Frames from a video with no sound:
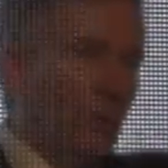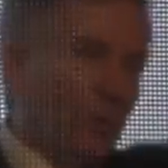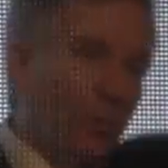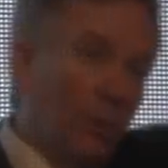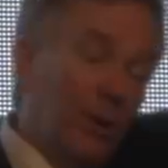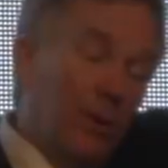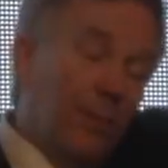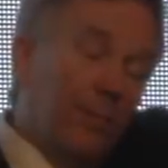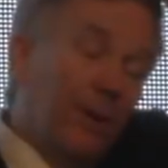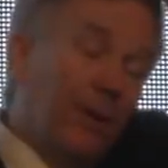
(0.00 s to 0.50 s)

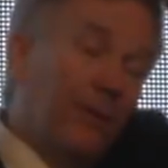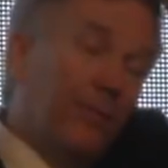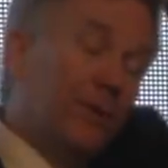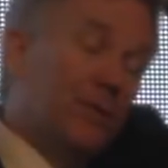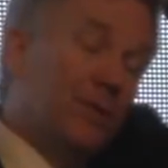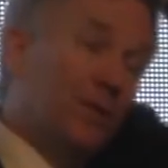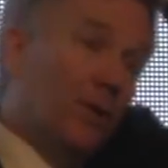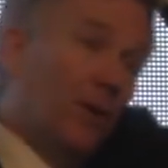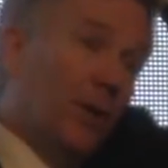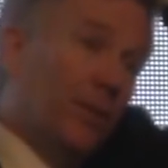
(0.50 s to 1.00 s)
What are the
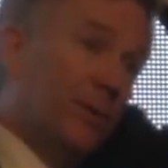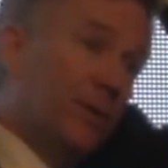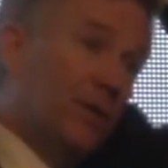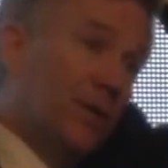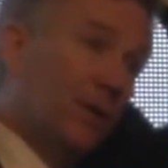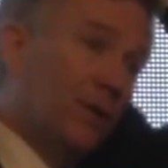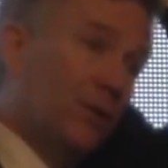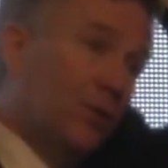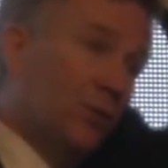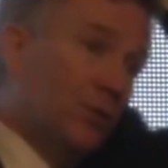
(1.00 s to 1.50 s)
benefits of
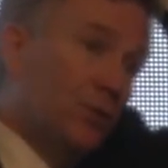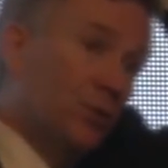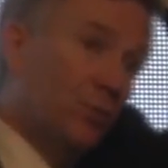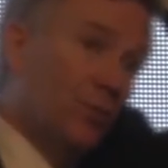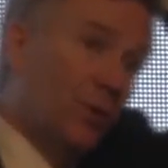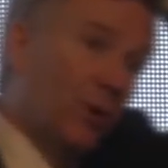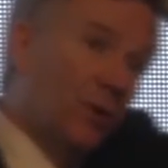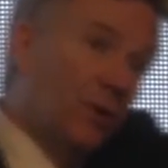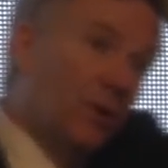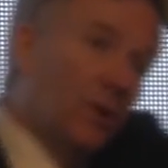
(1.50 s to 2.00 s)
compensating controls?
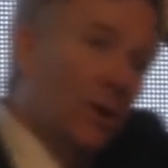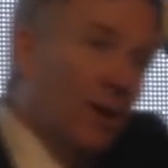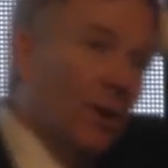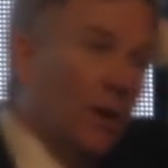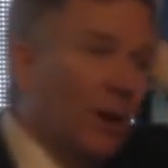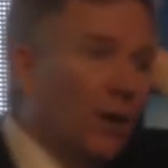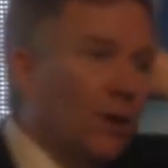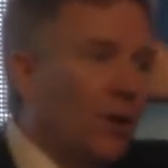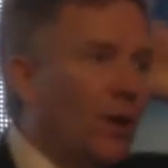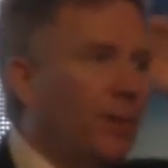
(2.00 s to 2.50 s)
Well,
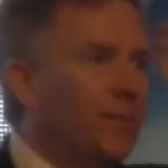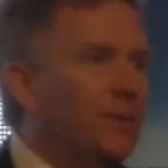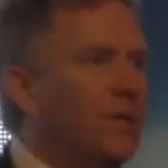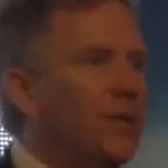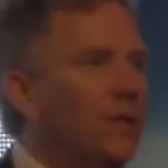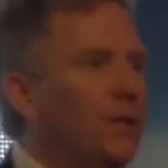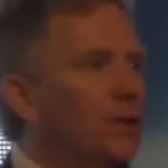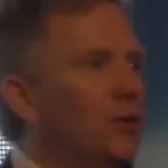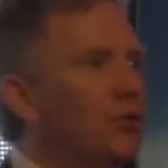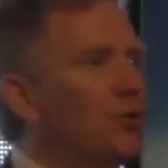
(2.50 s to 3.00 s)

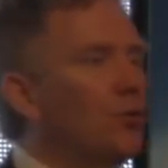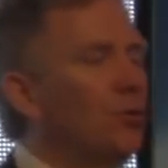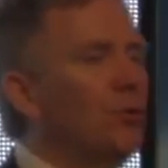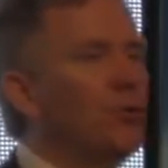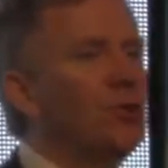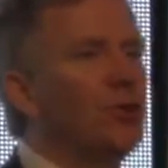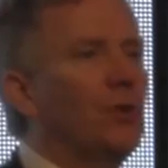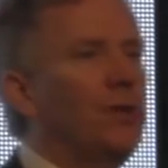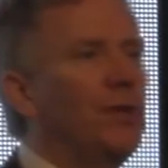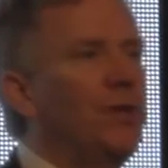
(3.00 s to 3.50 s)
Compensating
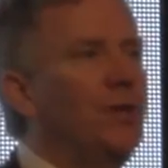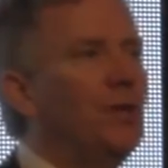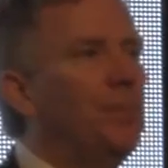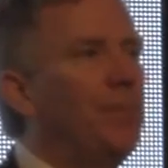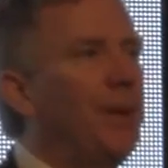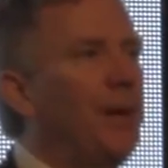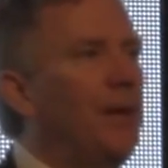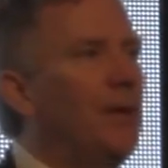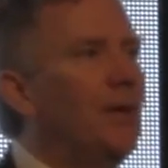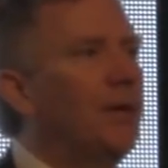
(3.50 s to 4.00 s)
controls are
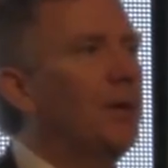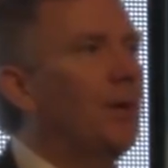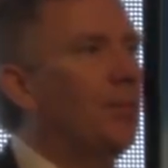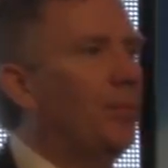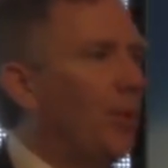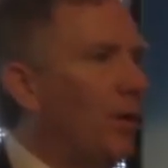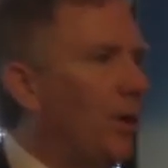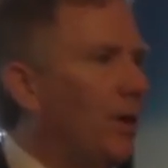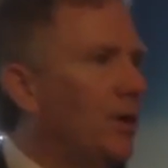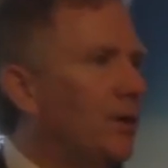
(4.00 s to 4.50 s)
independent of the
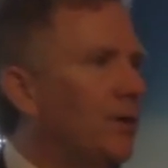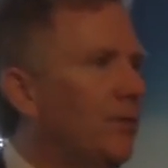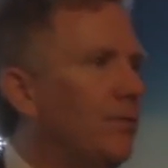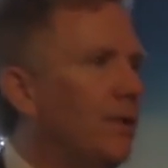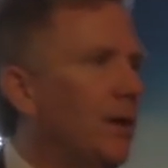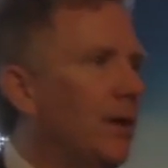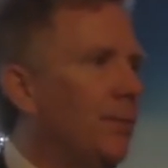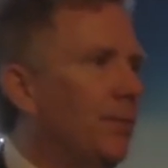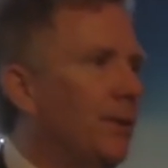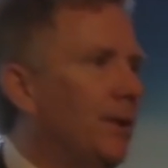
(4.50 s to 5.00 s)
product
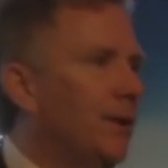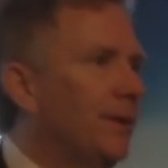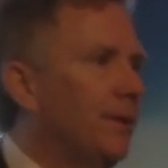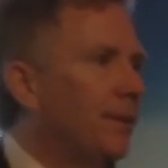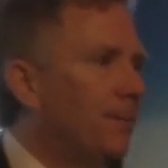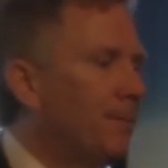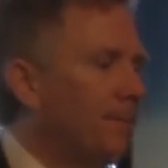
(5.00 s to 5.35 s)
development.